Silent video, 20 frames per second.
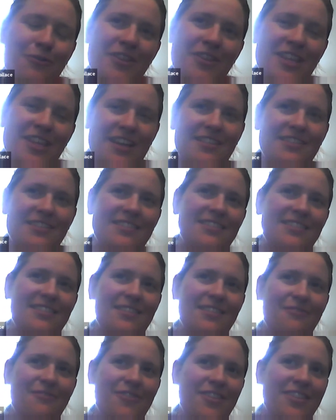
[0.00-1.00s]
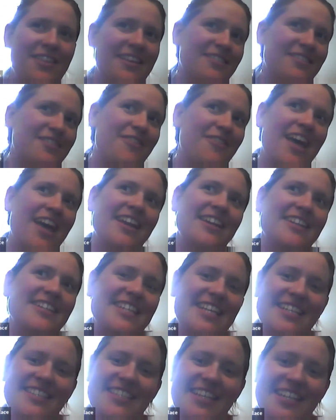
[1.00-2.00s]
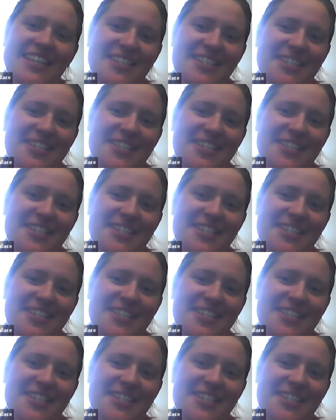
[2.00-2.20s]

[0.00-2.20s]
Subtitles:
for this event? Is it